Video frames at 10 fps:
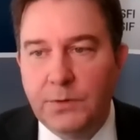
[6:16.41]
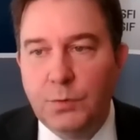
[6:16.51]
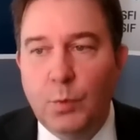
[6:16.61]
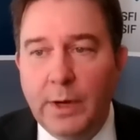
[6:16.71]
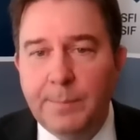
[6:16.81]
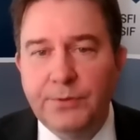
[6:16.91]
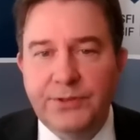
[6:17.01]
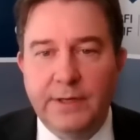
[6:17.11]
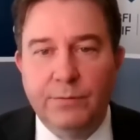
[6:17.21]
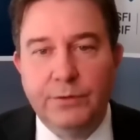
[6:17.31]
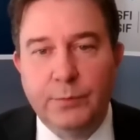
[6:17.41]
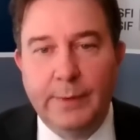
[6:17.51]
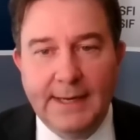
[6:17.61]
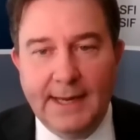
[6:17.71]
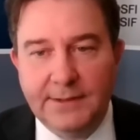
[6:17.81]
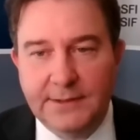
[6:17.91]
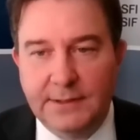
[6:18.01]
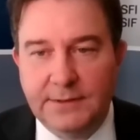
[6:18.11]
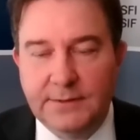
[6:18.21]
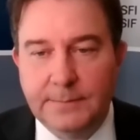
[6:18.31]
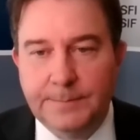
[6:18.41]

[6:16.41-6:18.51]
to 1% of risk-weighted assets,